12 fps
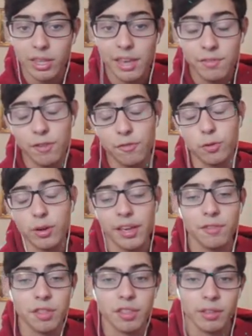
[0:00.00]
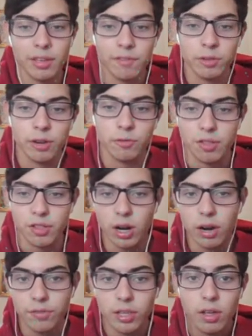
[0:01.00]
even if we're
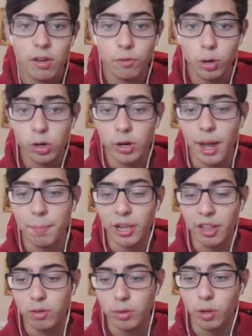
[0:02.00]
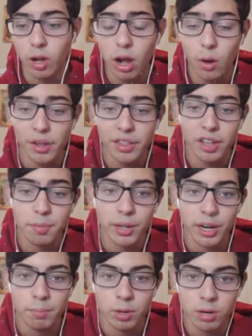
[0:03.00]
Scarf, Volcarona at +1 will always
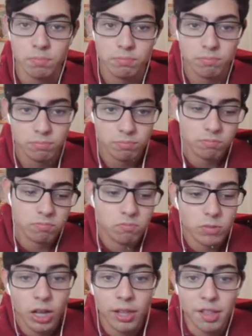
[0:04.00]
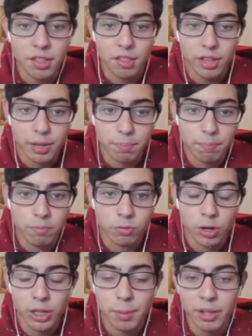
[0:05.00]
S-speed Emboar. Unless it's like
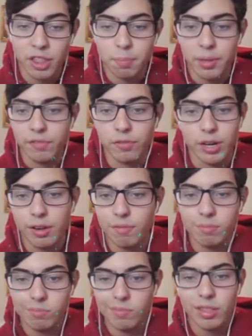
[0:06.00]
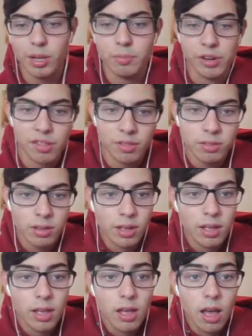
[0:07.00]
really min speed for some reason.
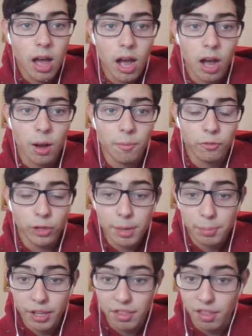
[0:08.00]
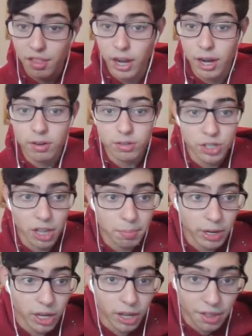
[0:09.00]
Flare Blitz is there just
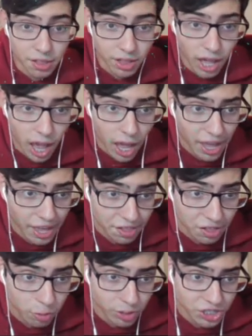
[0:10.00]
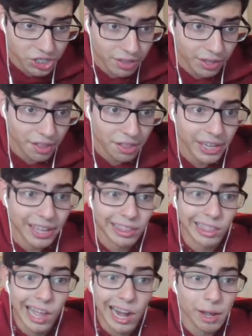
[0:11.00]
because his switch into this thing is
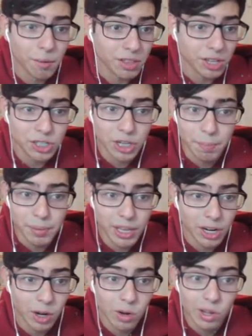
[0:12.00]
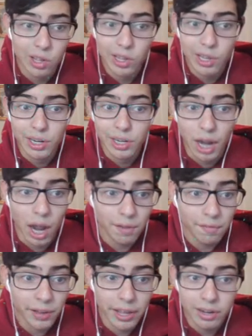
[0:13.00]
Latios, Sharpedo,
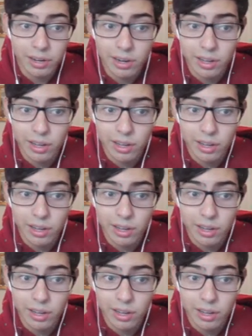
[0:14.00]
Donphan.